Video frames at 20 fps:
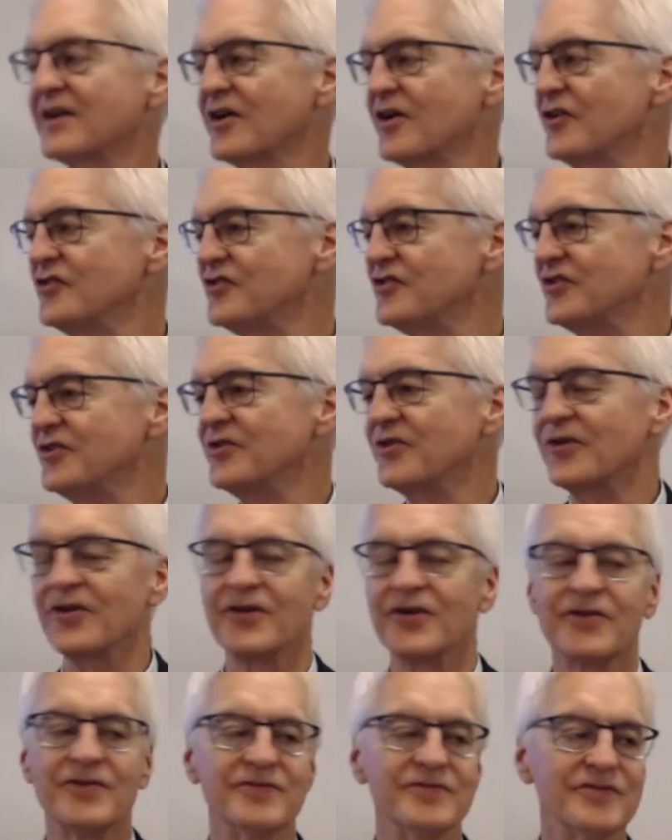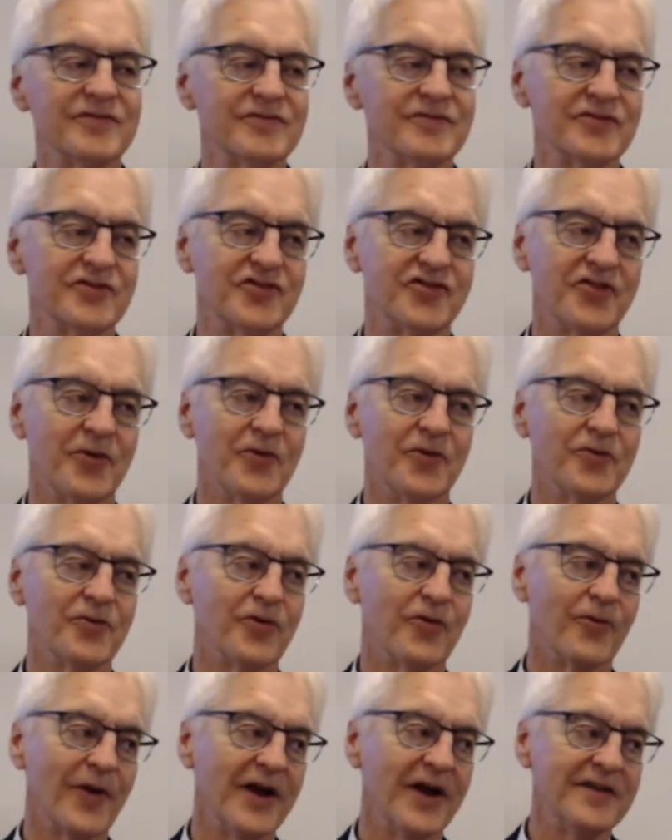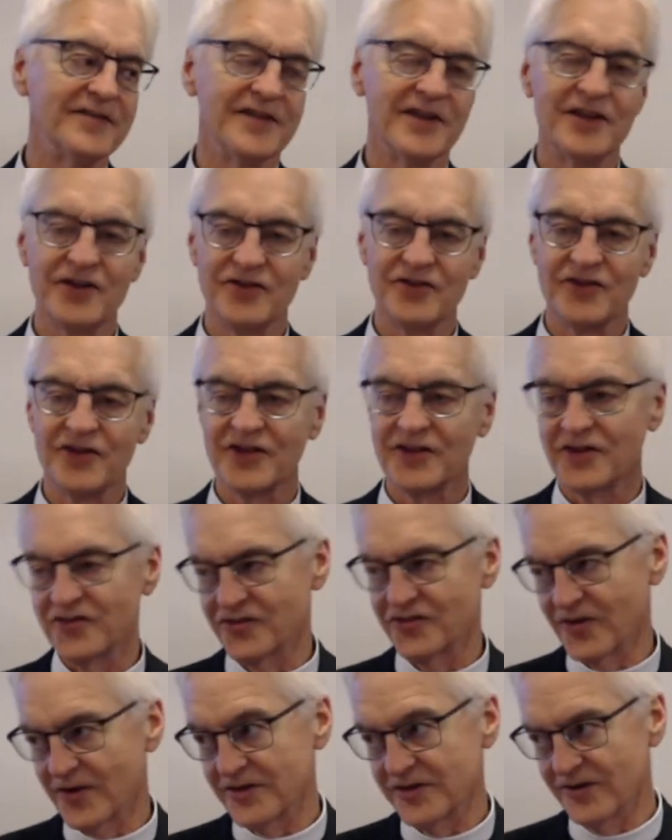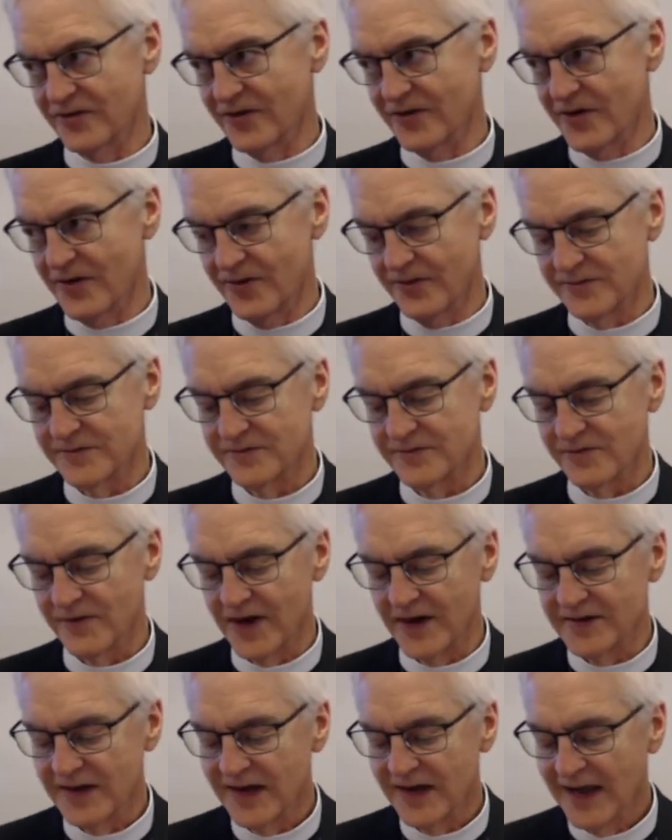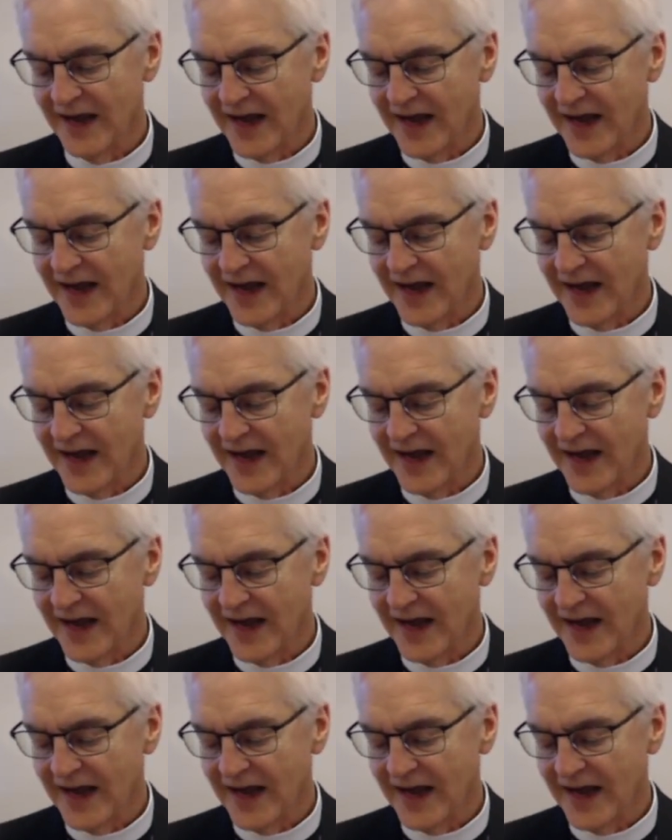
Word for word: because you're so great that you did this on your own, right?